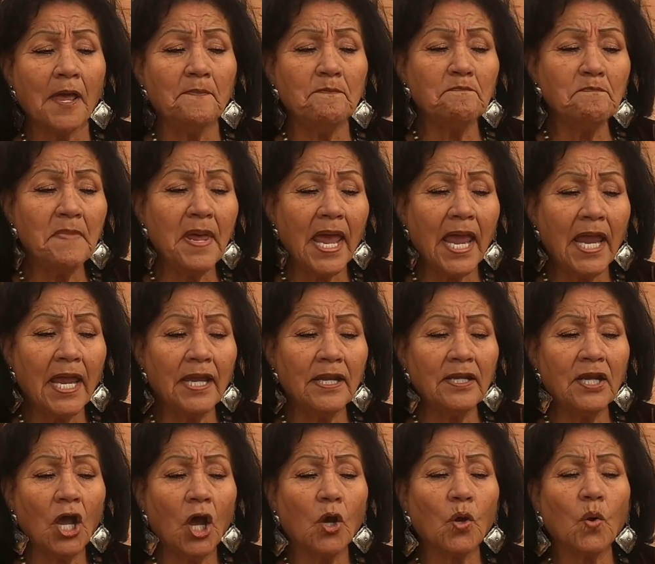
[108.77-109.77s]

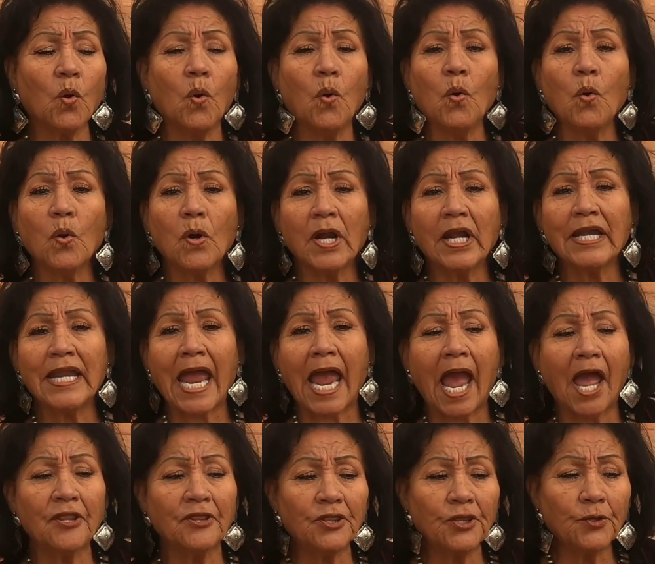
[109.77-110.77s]
made cord
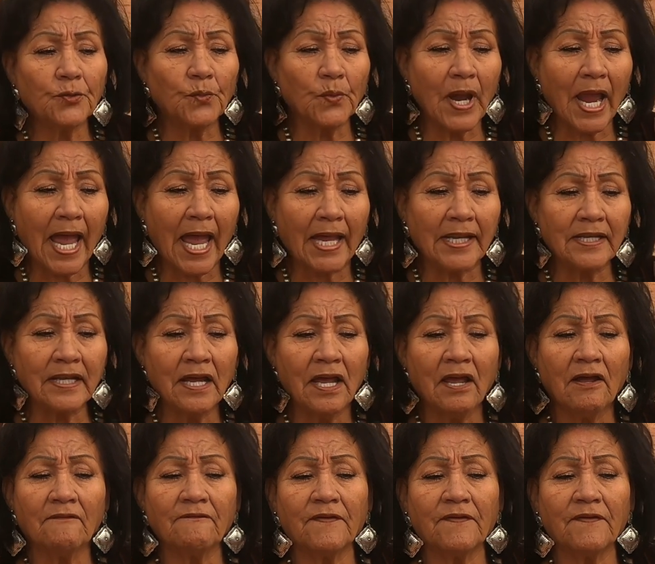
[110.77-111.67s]
and thread